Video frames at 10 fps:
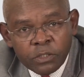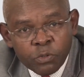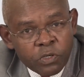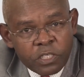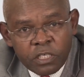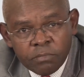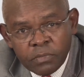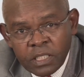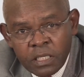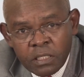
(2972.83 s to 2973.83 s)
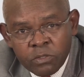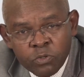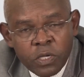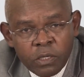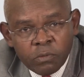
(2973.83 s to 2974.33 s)
tourism is
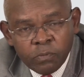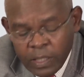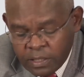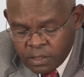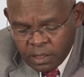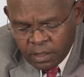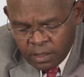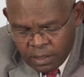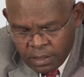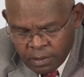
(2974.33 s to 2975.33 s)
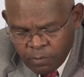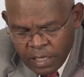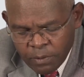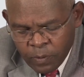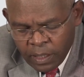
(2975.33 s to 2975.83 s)
doing quite
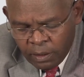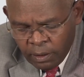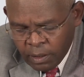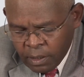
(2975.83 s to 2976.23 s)
well.